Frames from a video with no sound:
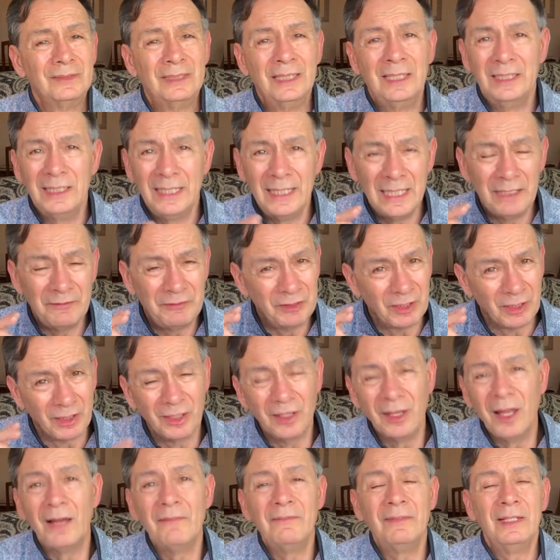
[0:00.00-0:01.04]
and if you
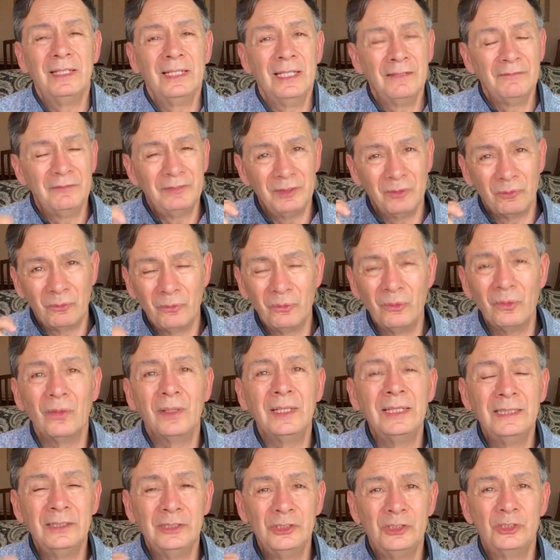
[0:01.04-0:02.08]
love it, if you
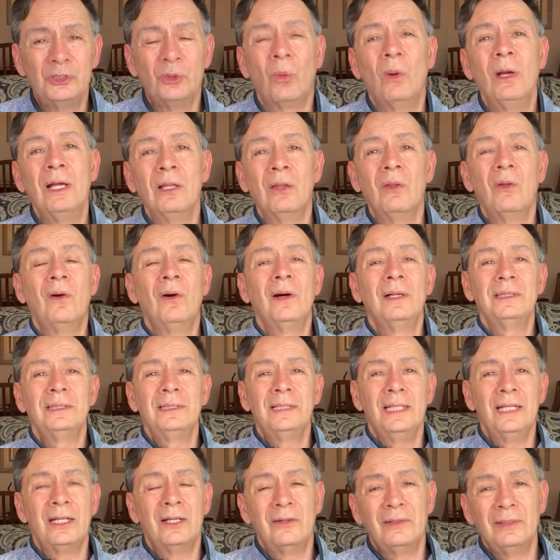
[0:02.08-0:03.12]
really enjoy lawn
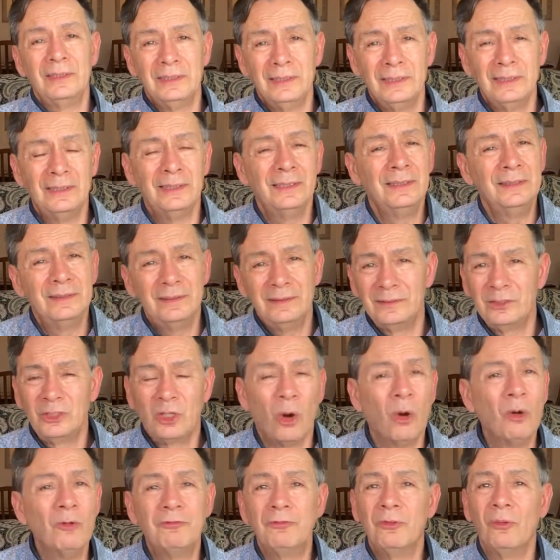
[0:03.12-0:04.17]
care, and
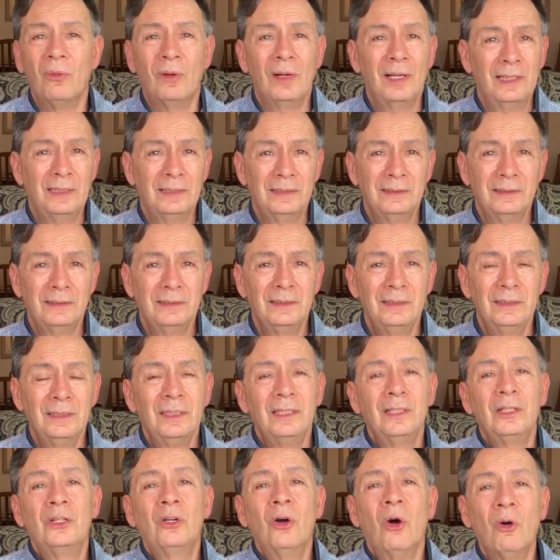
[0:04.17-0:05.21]
go for it.
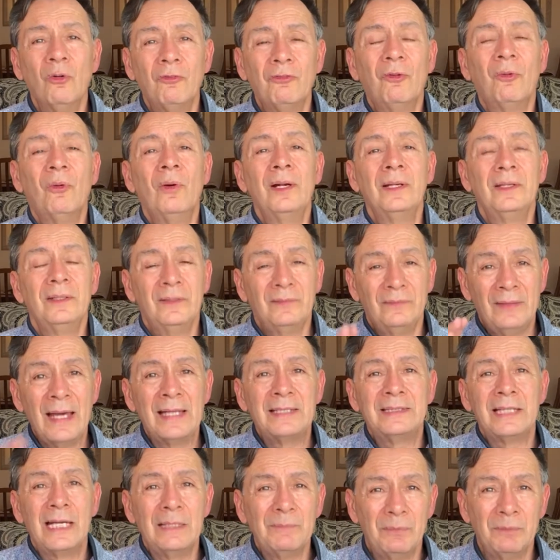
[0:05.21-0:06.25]
Go for it,
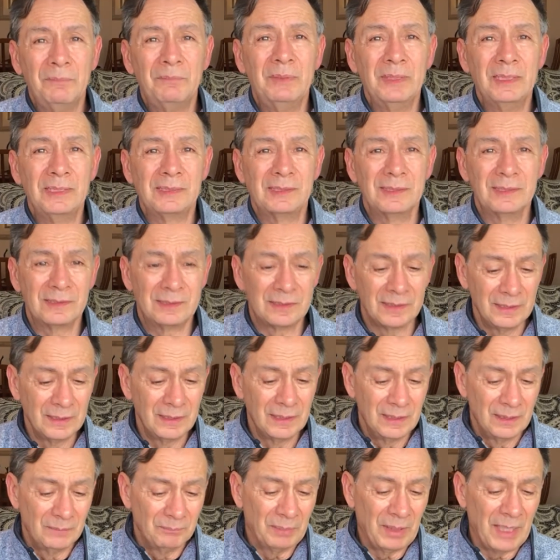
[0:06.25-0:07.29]
that type of business.
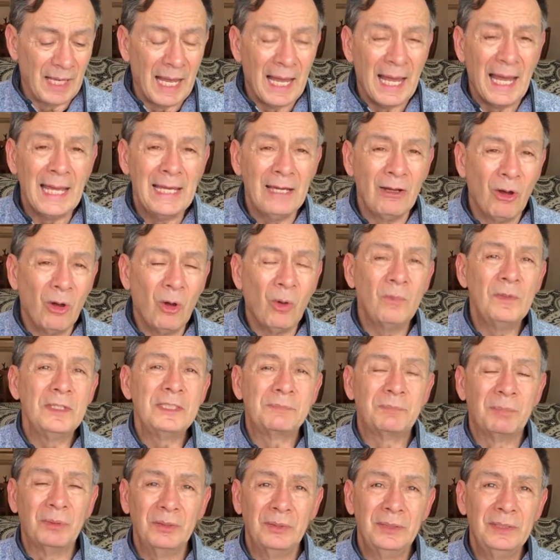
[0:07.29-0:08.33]
But I
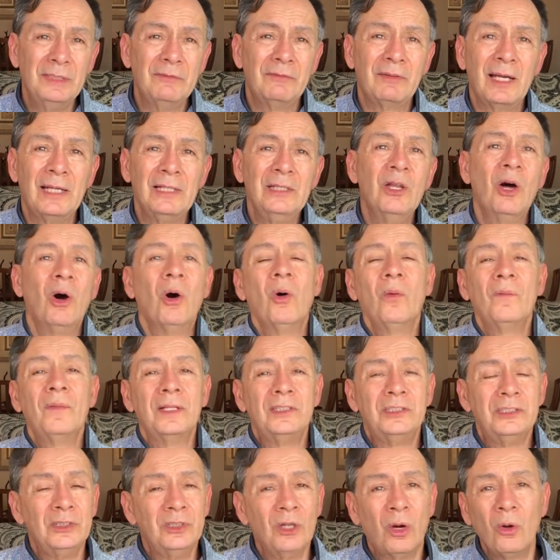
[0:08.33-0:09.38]
always believe, and I know,
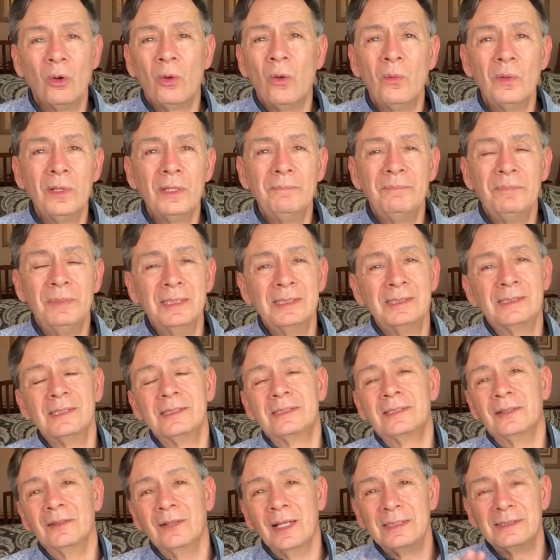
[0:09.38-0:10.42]
that you don't go into
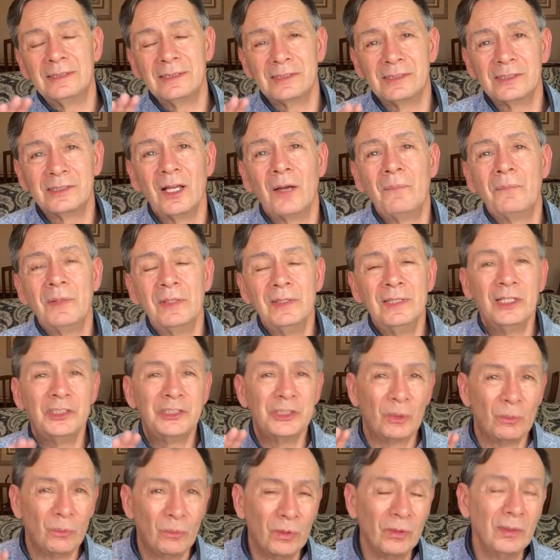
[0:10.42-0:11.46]
business unless it's something
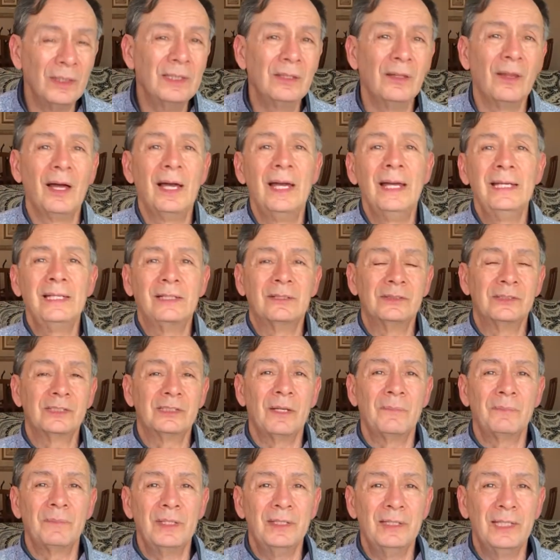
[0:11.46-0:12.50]
that you really like or
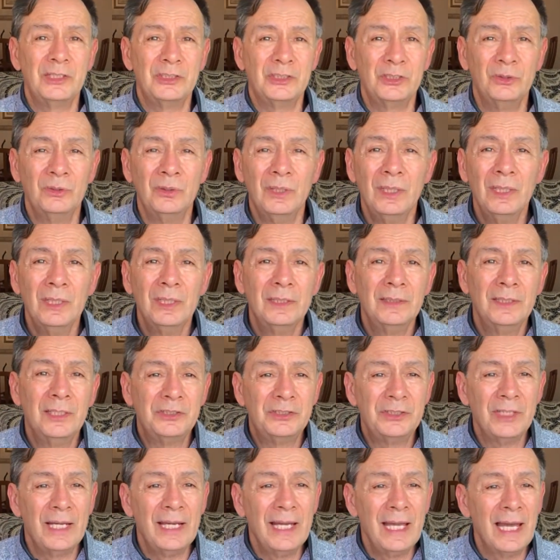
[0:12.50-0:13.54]
something that you
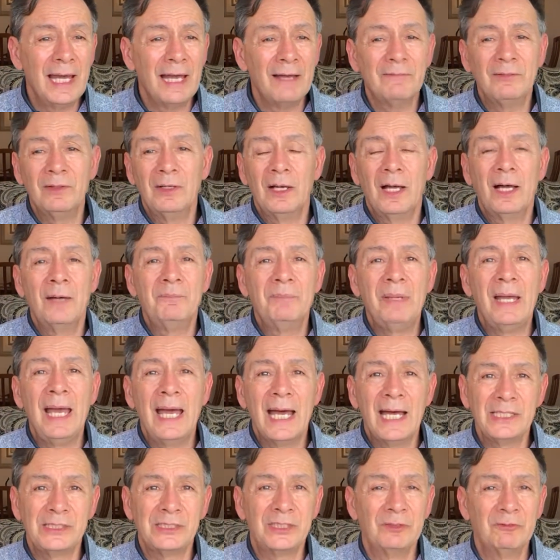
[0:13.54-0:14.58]
have a
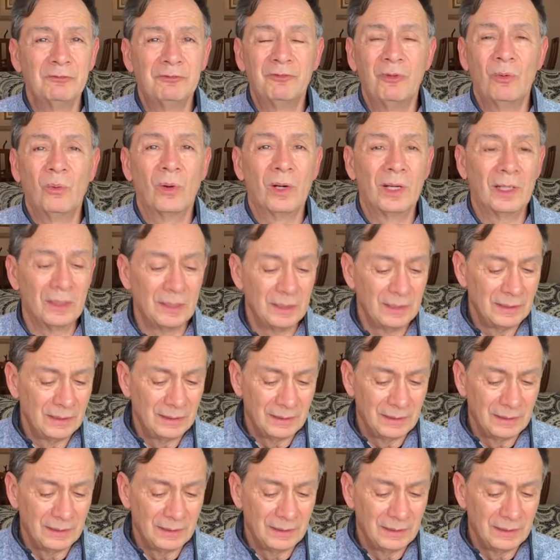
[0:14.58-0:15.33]
passion for.